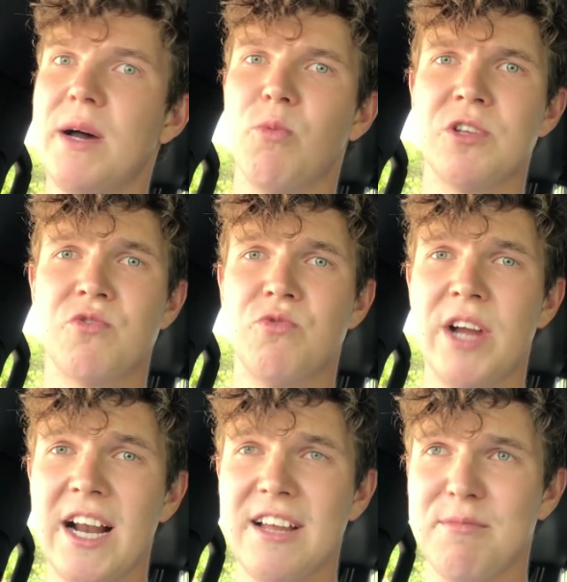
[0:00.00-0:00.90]
but what's
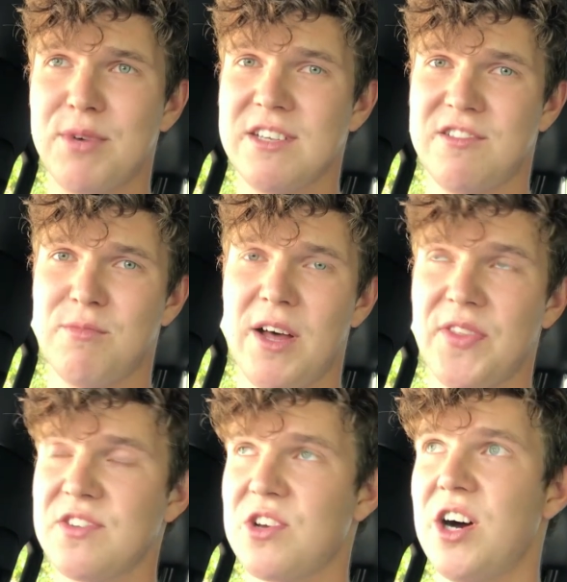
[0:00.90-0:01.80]
really impressive
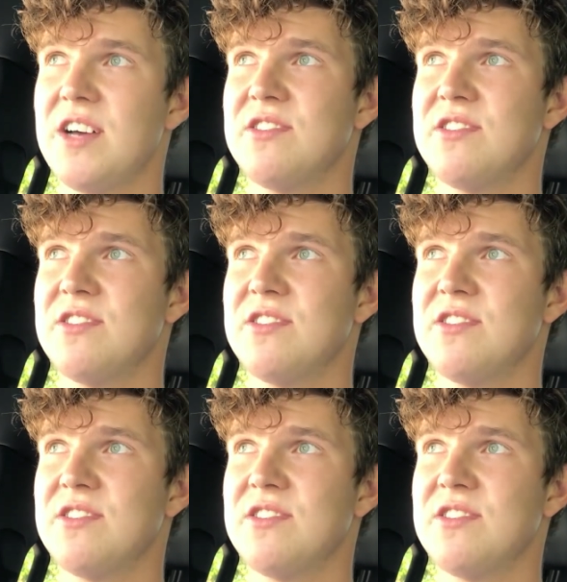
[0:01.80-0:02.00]
about this car